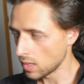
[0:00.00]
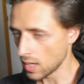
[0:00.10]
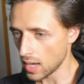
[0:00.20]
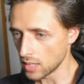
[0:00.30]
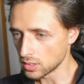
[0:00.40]

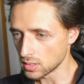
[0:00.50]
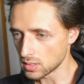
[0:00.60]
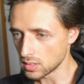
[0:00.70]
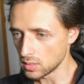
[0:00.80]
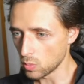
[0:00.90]

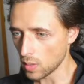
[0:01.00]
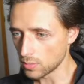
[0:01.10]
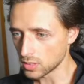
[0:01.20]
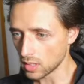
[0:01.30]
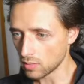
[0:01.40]
agency
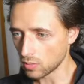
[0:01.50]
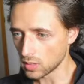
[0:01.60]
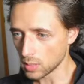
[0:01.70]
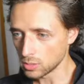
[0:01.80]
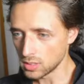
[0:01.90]
website for
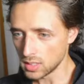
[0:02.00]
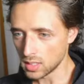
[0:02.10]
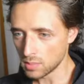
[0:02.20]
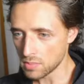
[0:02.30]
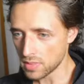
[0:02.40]

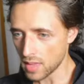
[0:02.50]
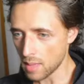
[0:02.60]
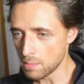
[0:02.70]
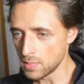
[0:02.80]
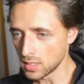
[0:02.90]
WDM that
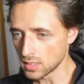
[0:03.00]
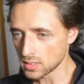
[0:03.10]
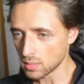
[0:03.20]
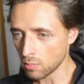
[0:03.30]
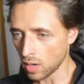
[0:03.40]
mirrors
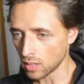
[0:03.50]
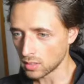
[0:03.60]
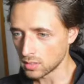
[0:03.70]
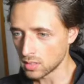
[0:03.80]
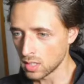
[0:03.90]
the
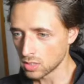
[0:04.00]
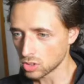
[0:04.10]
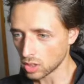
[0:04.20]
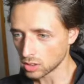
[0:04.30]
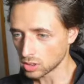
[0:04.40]
modern
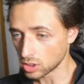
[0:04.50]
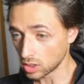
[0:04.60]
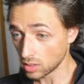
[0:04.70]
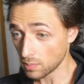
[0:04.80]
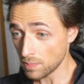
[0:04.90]

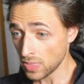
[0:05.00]
structured